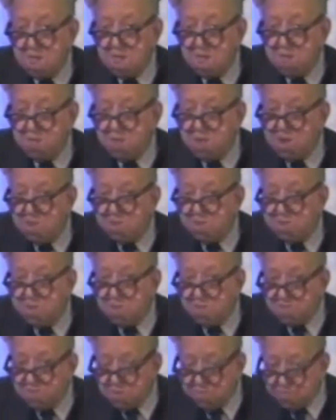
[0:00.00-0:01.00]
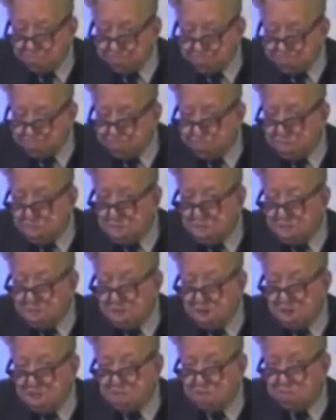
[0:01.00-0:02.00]
And when it was over,
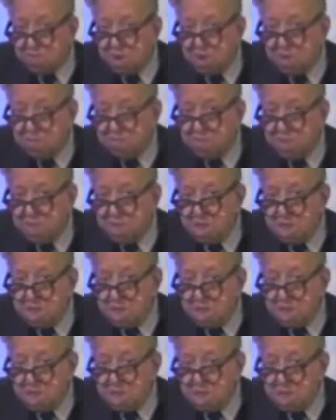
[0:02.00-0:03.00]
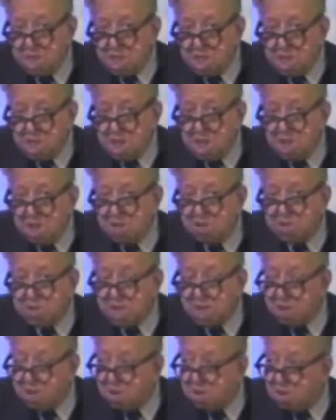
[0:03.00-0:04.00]
lights went up, and I looked
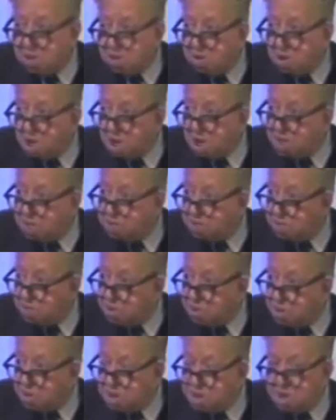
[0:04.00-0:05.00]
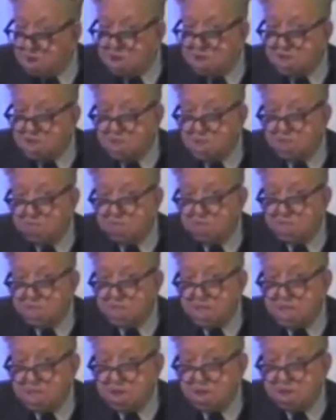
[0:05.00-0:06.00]
at her, and her eyes were glistening with
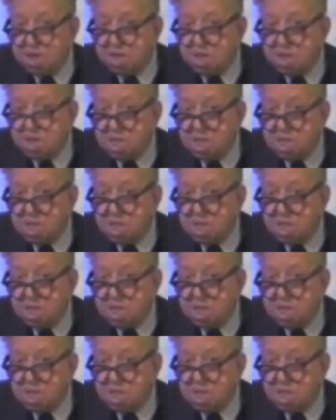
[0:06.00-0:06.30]
tears.